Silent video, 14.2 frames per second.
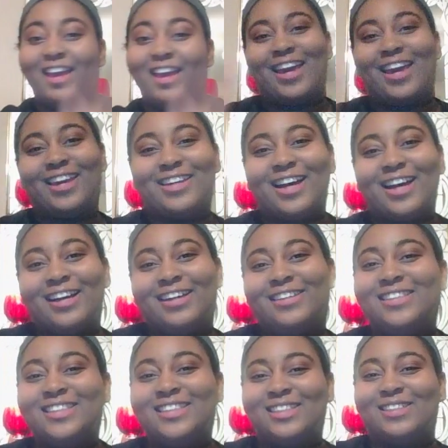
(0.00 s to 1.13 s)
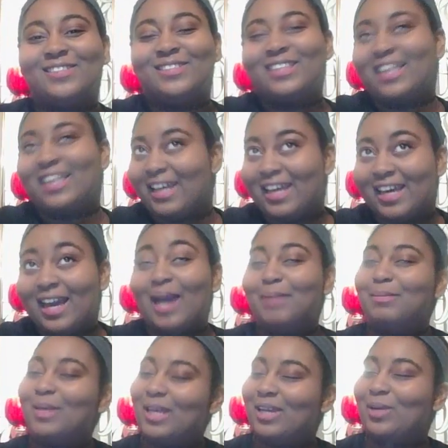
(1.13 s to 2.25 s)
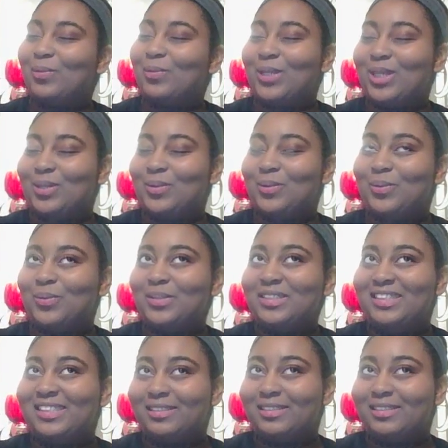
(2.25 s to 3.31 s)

Hey guys, so today I'm here with you